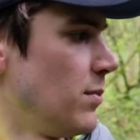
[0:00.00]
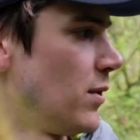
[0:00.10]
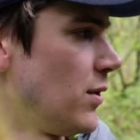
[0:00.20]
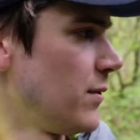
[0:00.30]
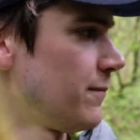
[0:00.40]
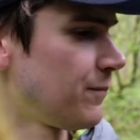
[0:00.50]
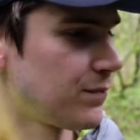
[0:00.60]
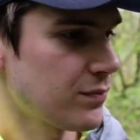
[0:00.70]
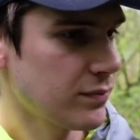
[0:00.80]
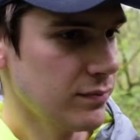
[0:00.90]
But
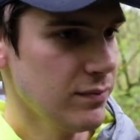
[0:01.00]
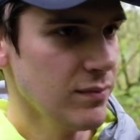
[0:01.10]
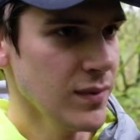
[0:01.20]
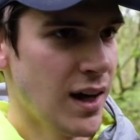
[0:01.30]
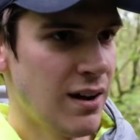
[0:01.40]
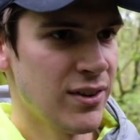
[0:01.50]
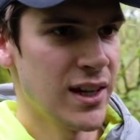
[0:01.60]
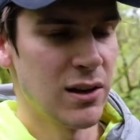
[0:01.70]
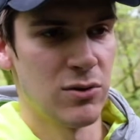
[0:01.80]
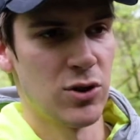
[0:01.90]
I
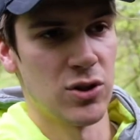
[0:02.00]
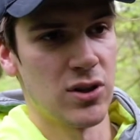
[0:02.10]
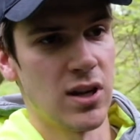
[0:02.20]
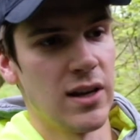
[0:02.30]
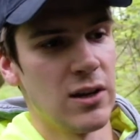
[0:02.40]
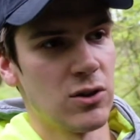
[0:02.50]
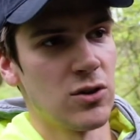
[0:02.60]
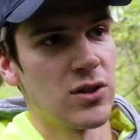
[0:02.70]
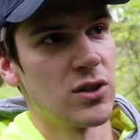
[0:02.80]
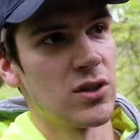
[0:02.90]
think it's
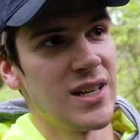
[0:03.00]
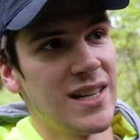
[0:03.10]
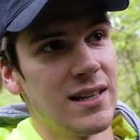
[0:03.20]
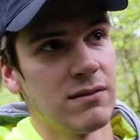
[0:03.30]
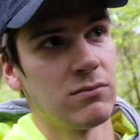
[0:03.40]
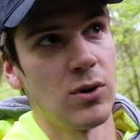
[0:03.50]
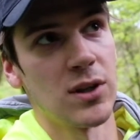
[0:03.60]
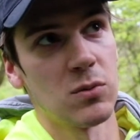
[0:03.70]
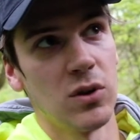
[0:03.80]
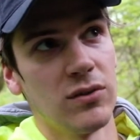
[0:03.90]
good to see what
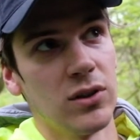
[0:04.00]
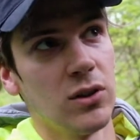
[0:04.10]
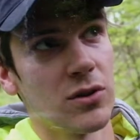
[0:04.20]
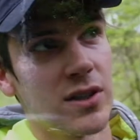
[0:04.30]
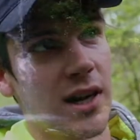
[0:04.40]
this waterfall looks